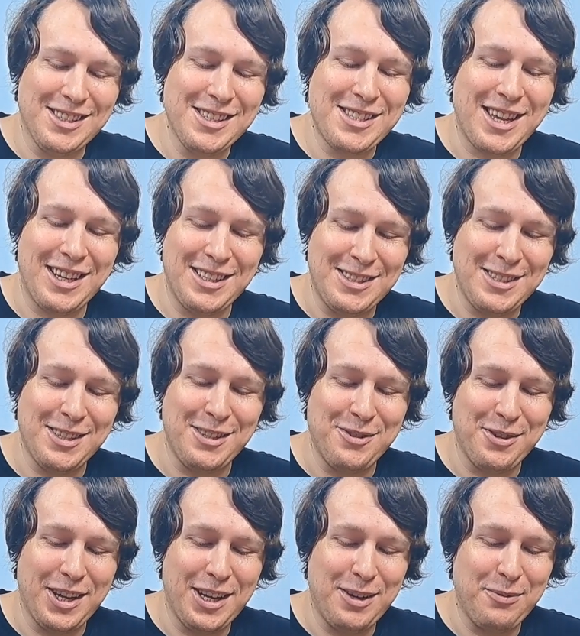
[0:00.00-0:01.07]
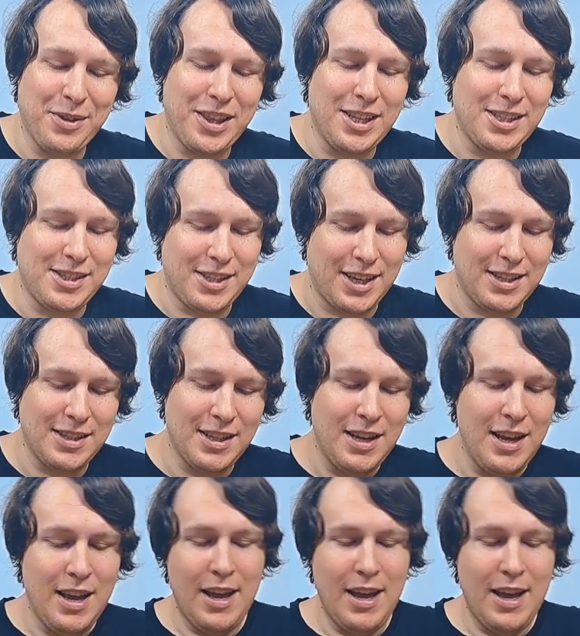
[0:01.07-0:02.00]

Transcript: skeleton you're getting with this set.